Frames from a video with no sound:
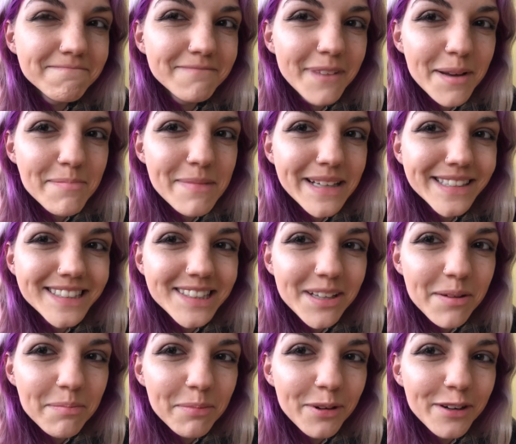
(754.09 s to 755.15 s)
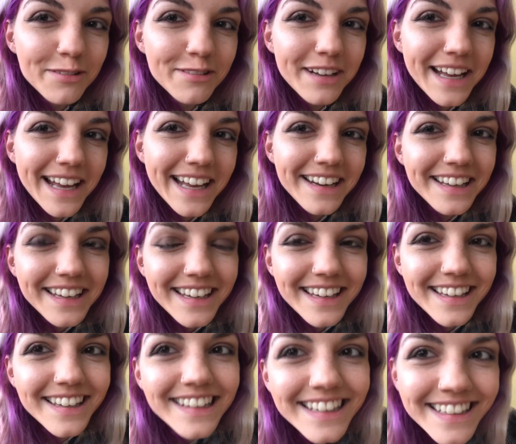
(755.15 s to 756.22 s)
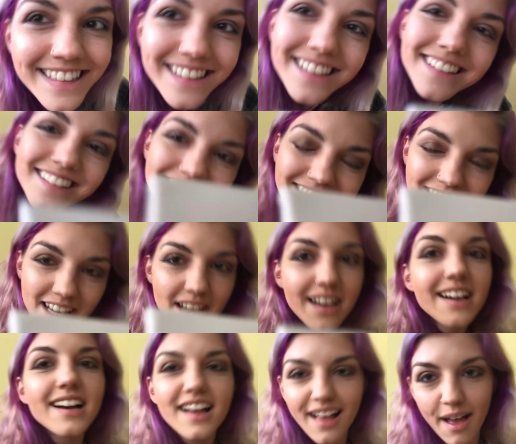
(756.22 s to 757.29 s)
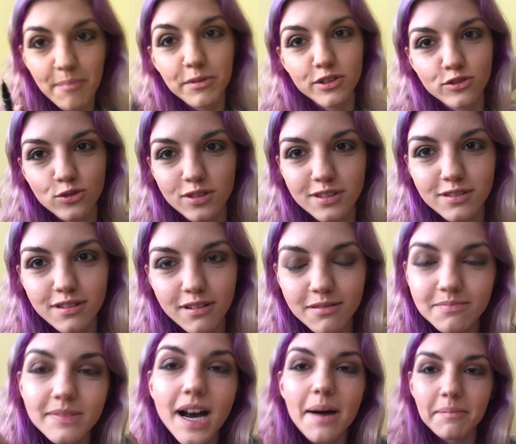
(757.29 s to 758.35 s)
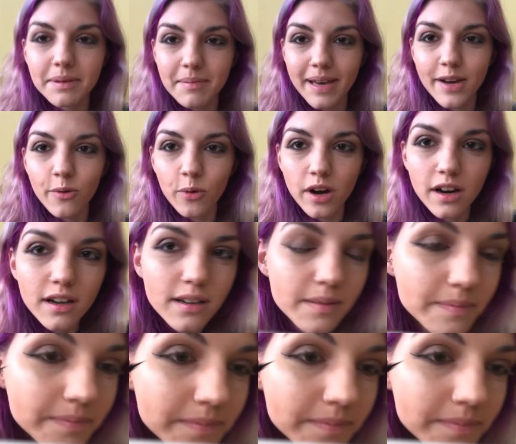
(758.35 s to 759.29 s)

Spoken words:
I messed up already. I'm gonna do this though. I'm gonna make it work.